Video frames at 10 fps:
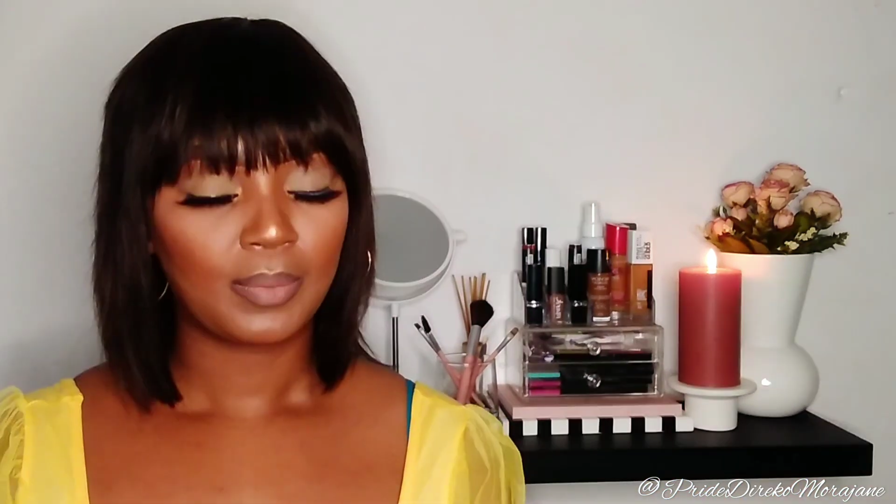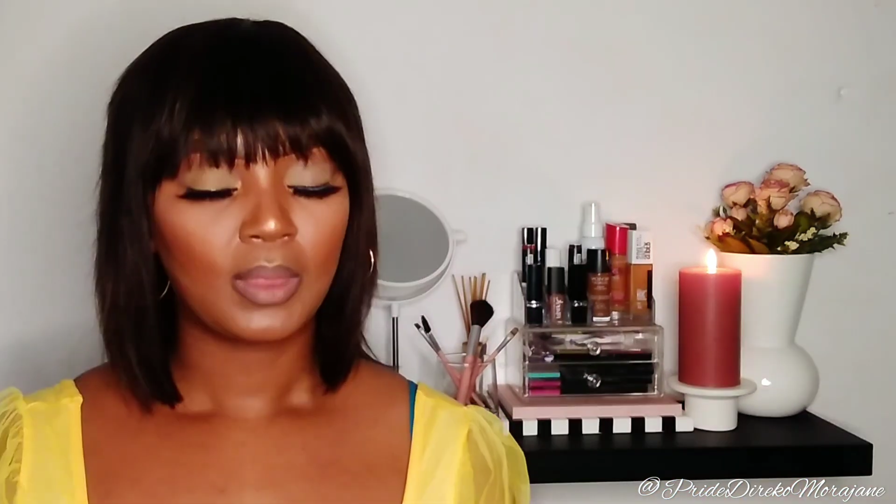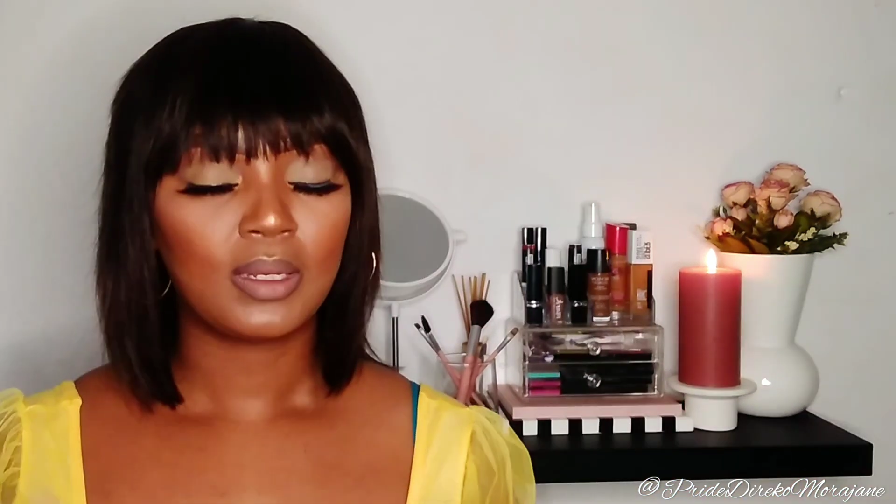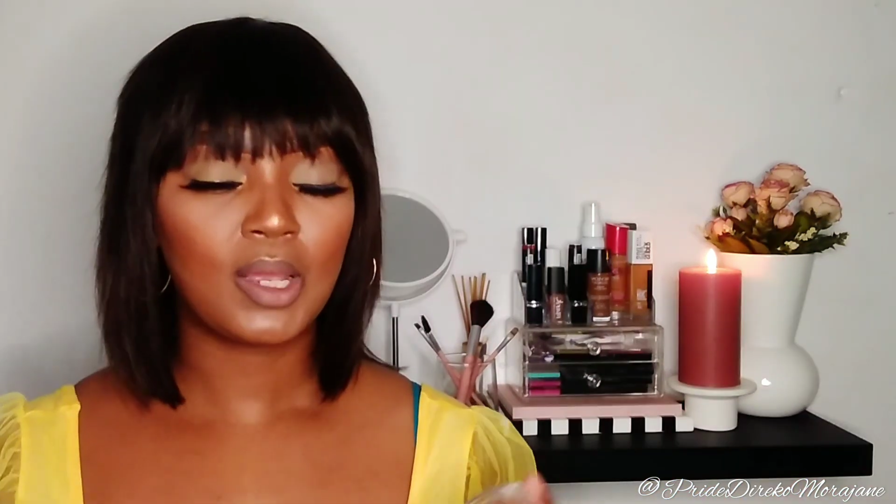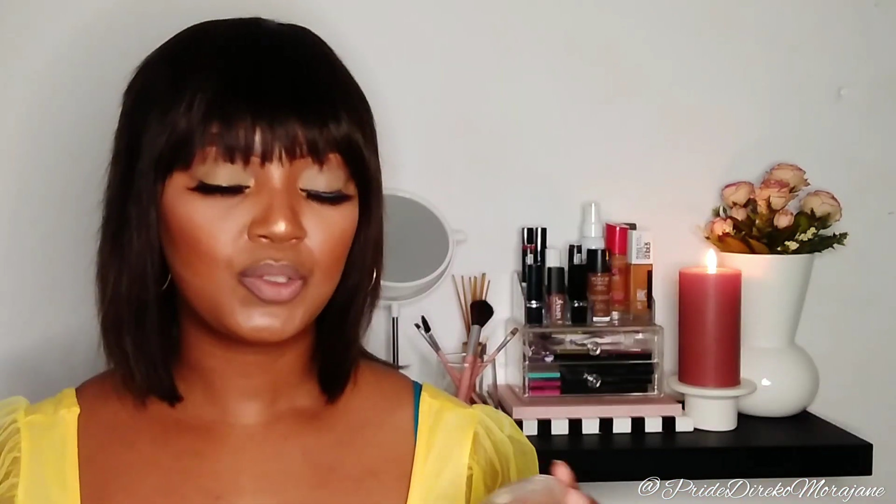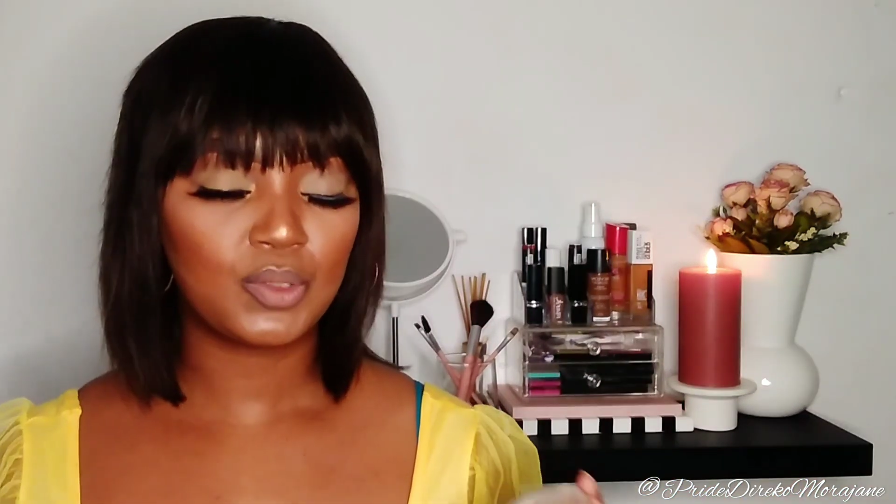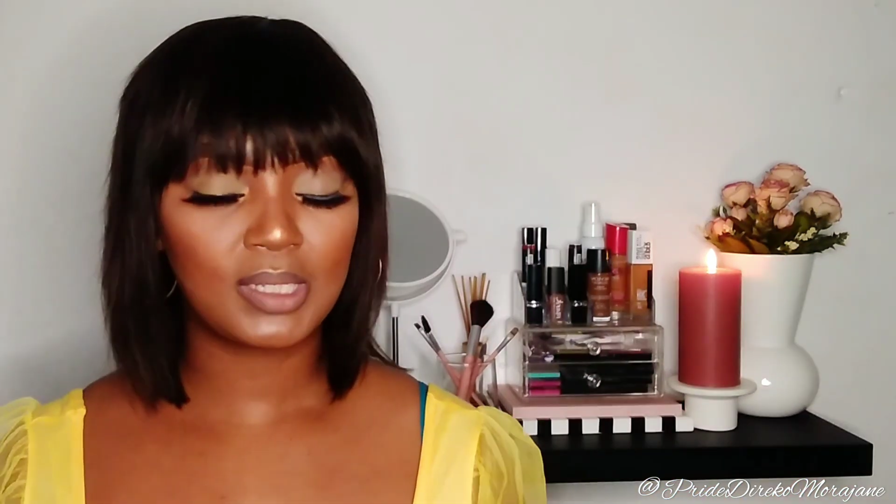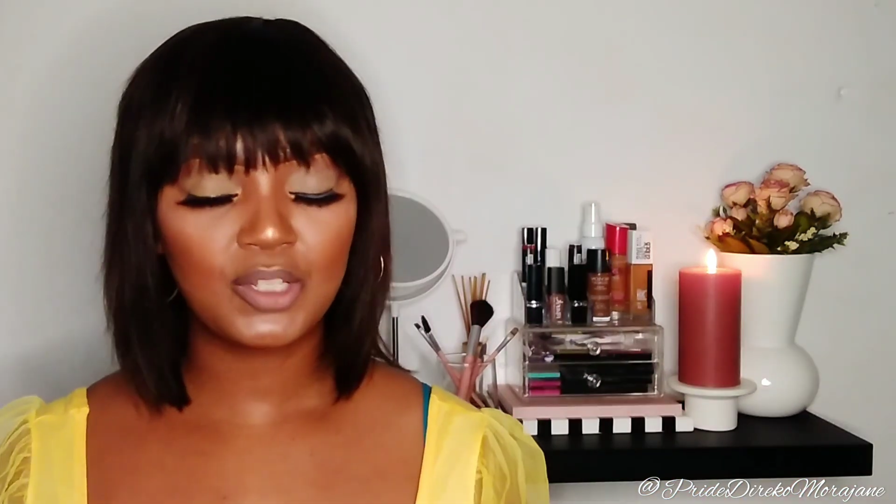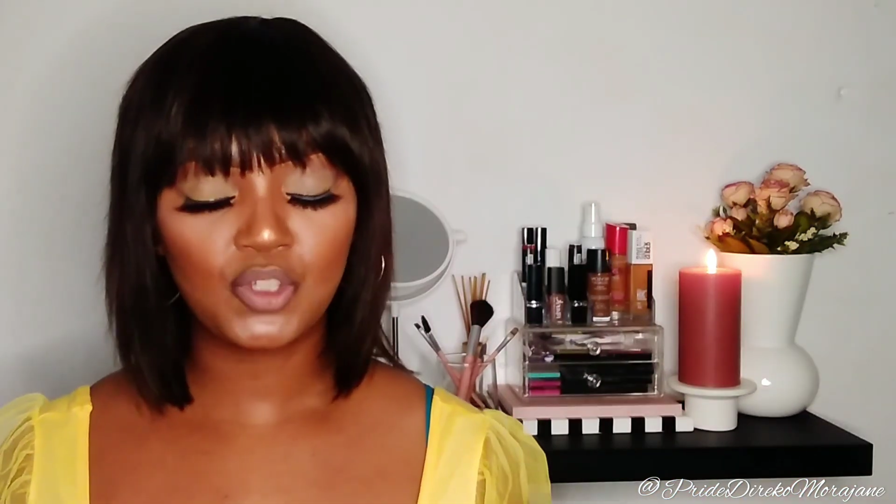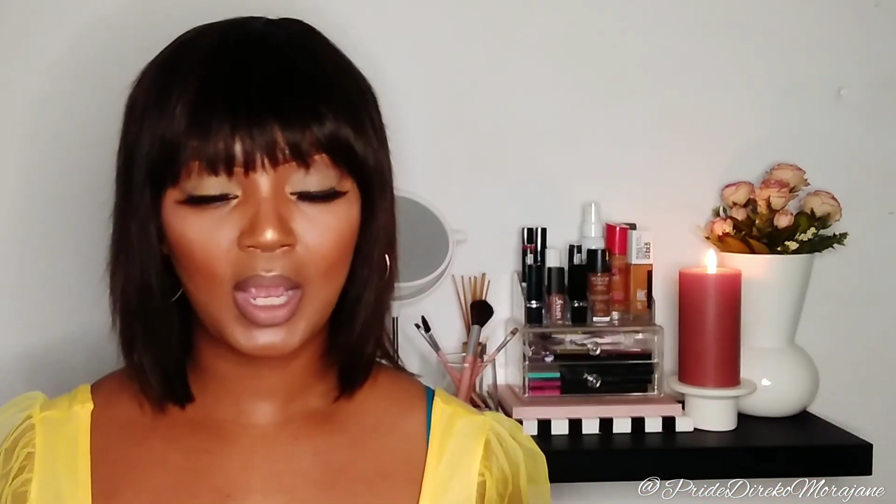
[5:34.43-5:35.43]
Now to
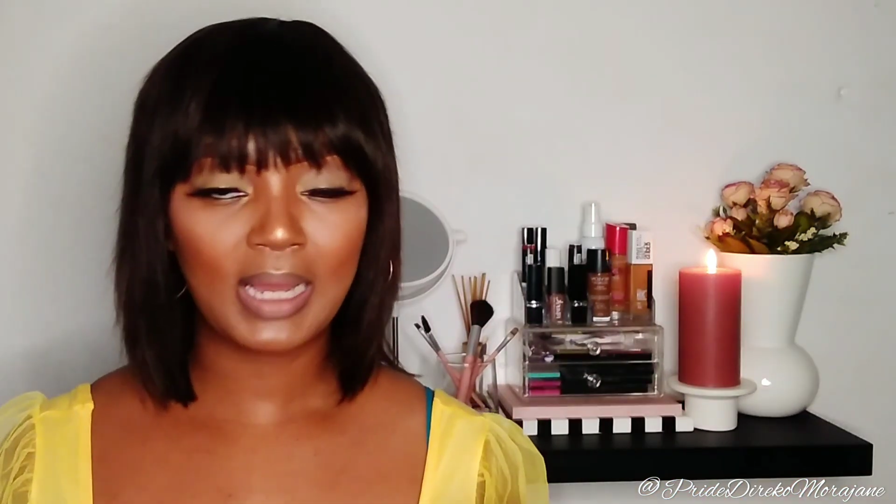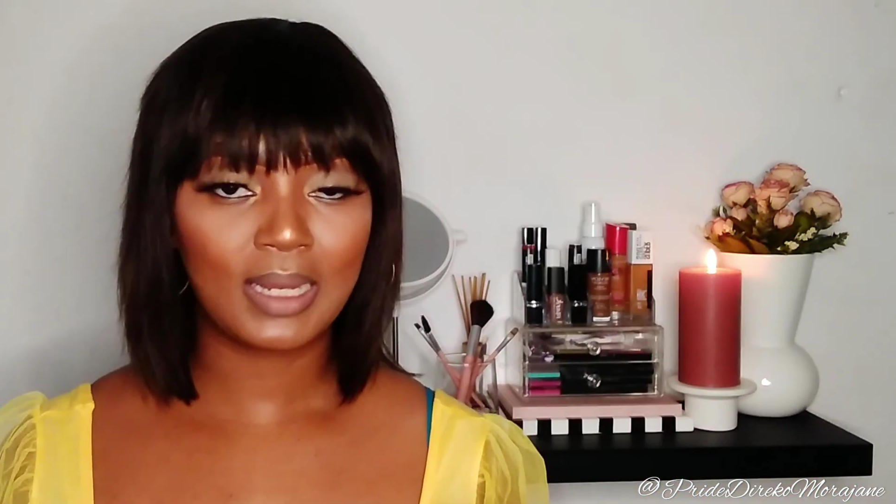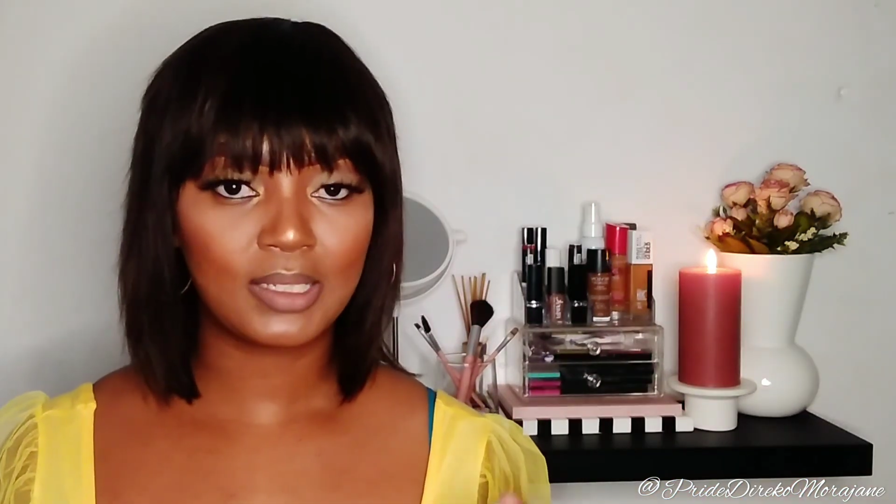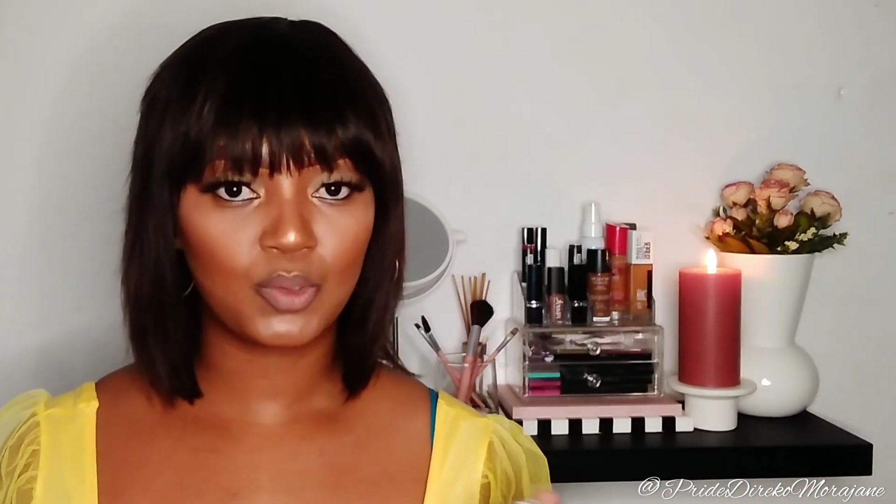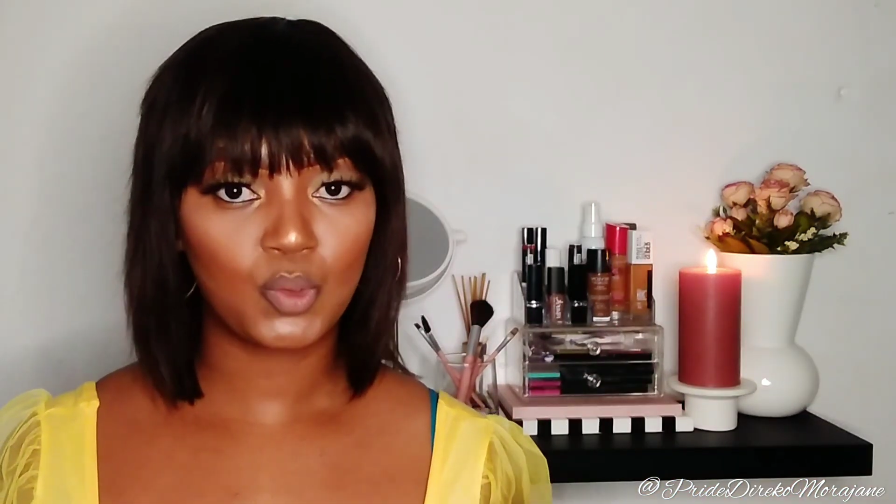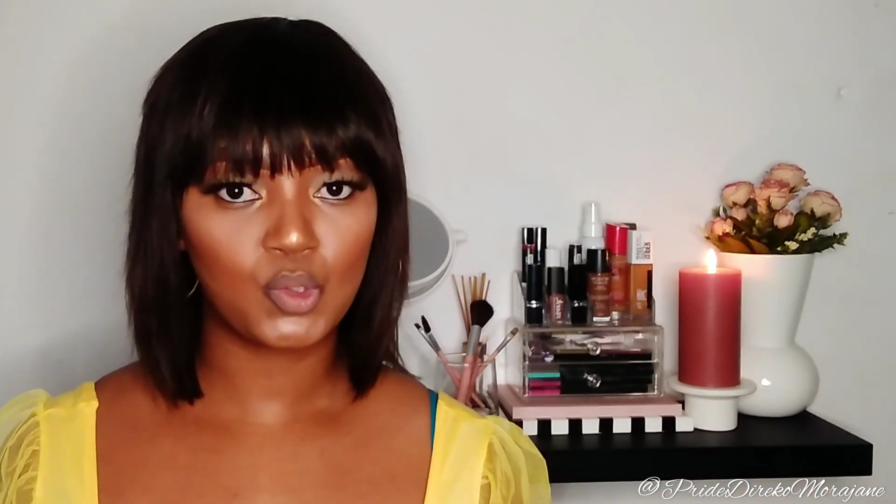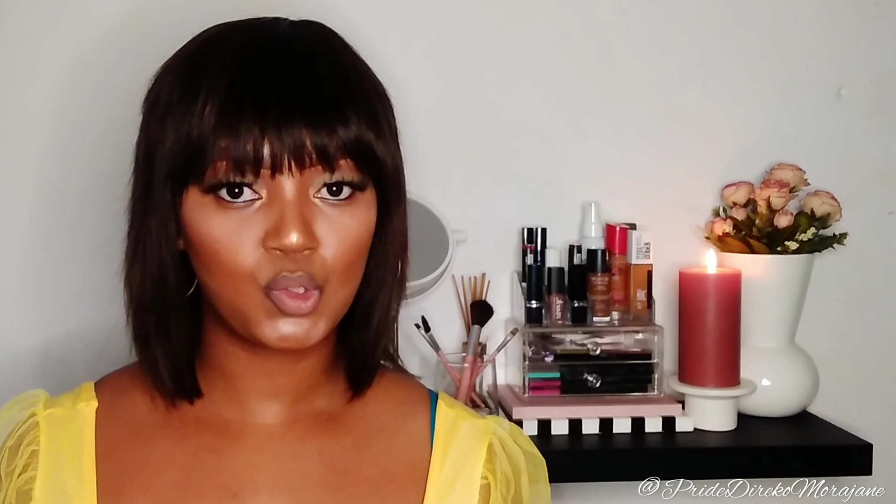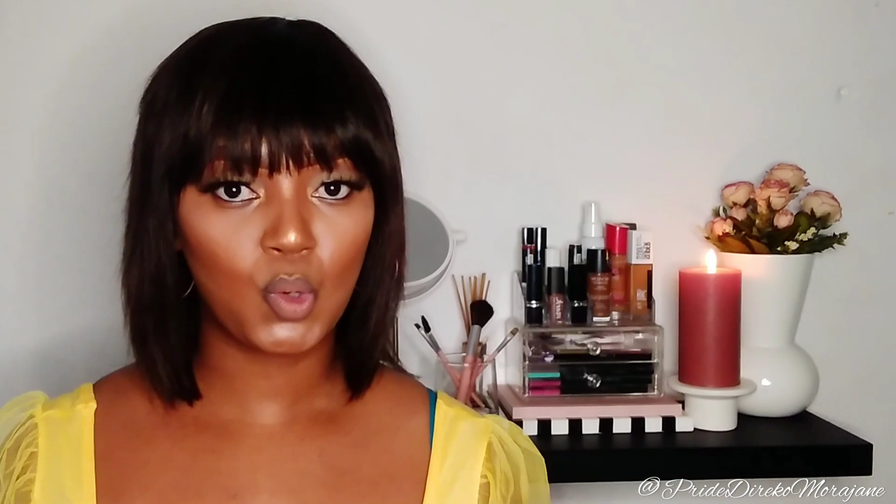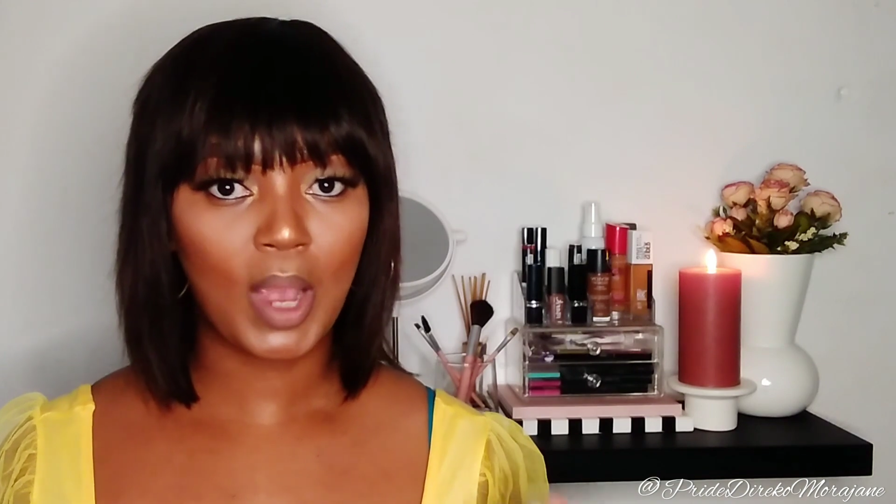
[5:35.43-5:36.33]
set your highlights and contour,